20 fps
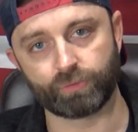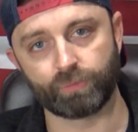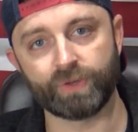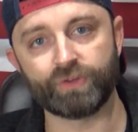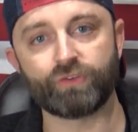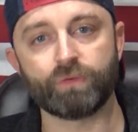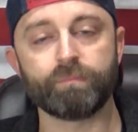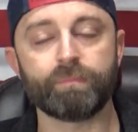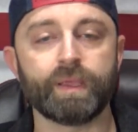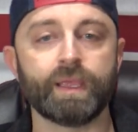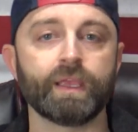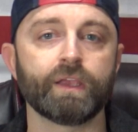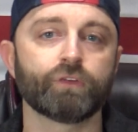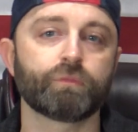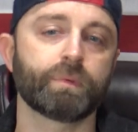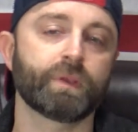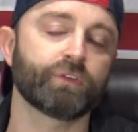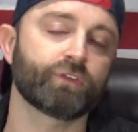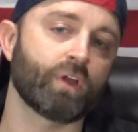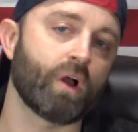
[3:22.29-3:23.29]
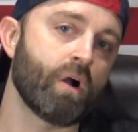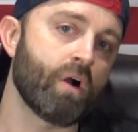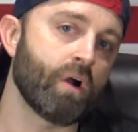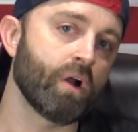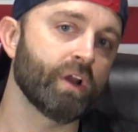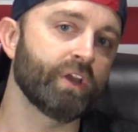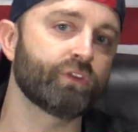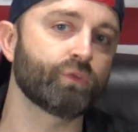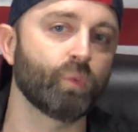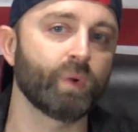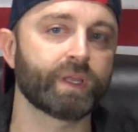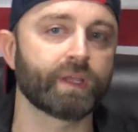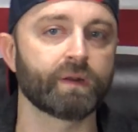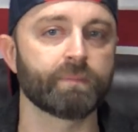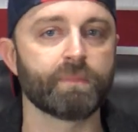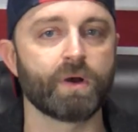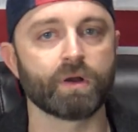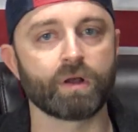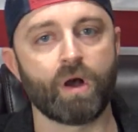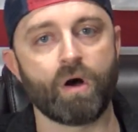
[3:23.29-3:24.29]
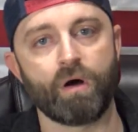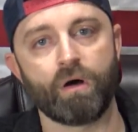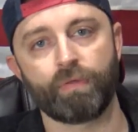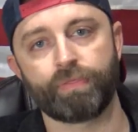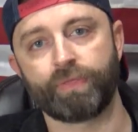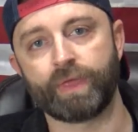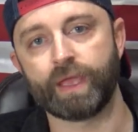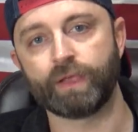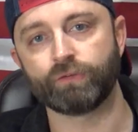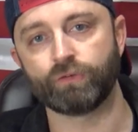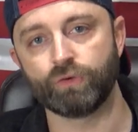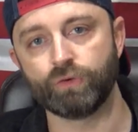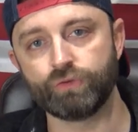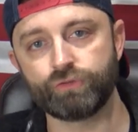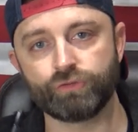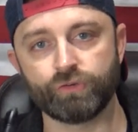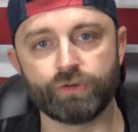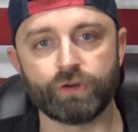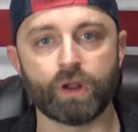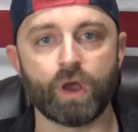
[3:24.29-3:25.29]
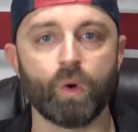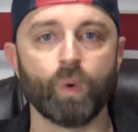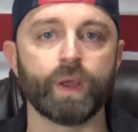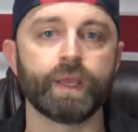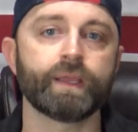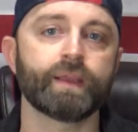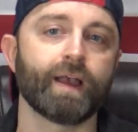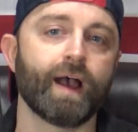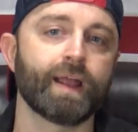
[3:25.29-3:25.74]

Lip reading: The reason being is because the heart is wicked among all things. Who should know it?